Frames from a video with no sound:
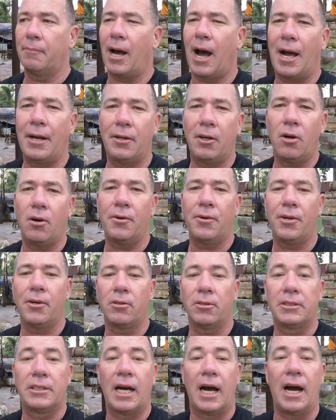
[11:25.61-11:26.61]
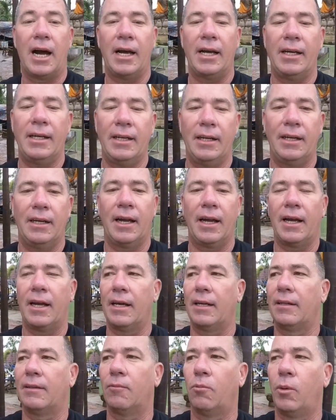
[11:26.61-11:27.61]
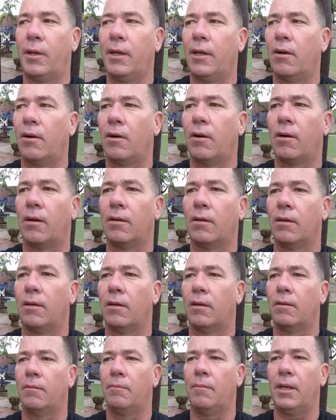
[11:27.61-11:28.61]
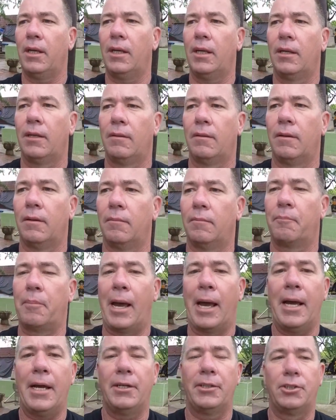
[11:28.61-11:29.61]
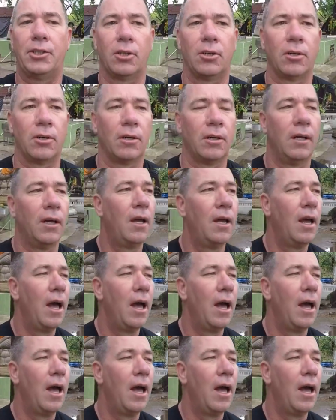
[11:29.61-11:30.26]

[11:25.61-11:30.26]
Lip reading: But I know you're Thai, and me and Paige